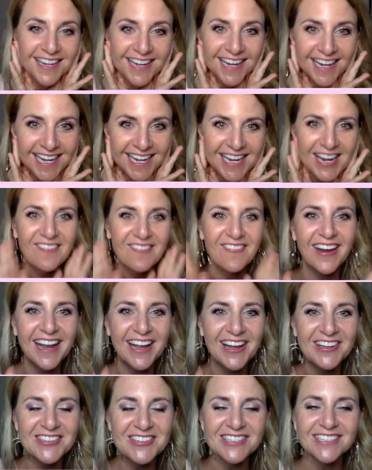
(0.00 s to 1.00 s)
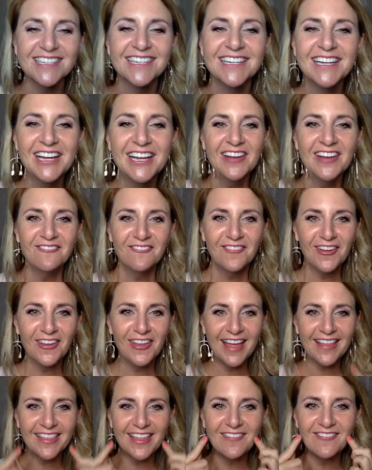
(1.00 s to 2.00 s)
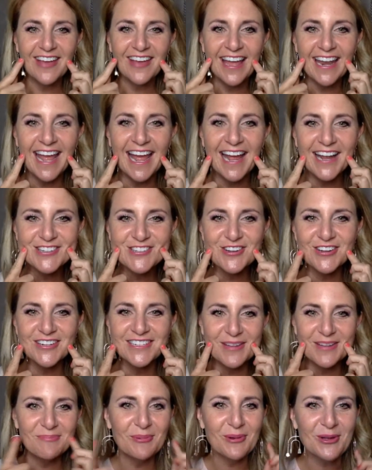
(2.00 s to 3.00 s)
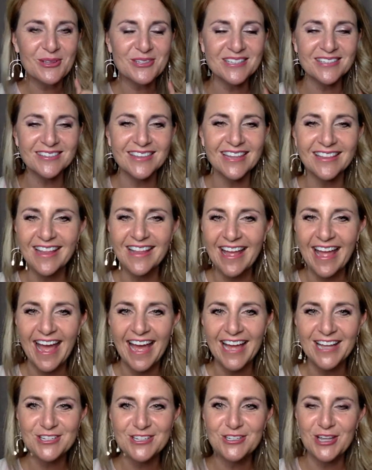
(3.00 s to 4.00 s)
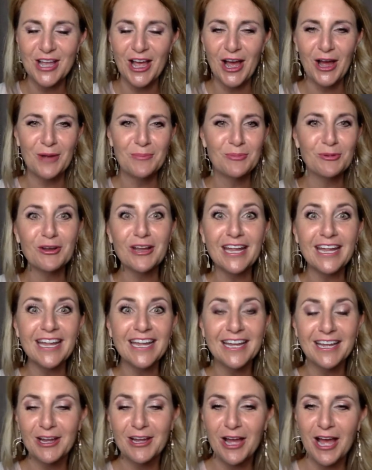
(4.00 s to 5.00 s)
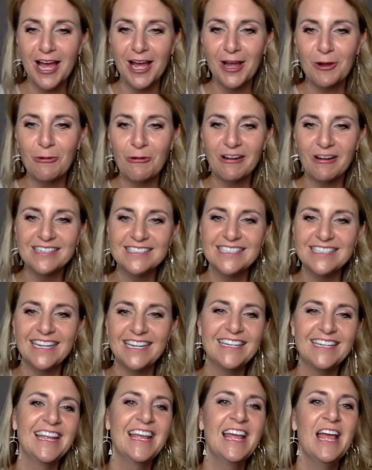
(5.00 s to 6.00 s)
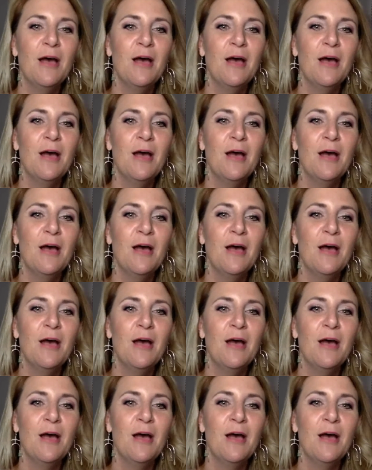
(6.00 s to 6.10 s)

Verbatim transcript: Anybody else feel like they've got extra dimples than they had uh, pre uh, quarantine?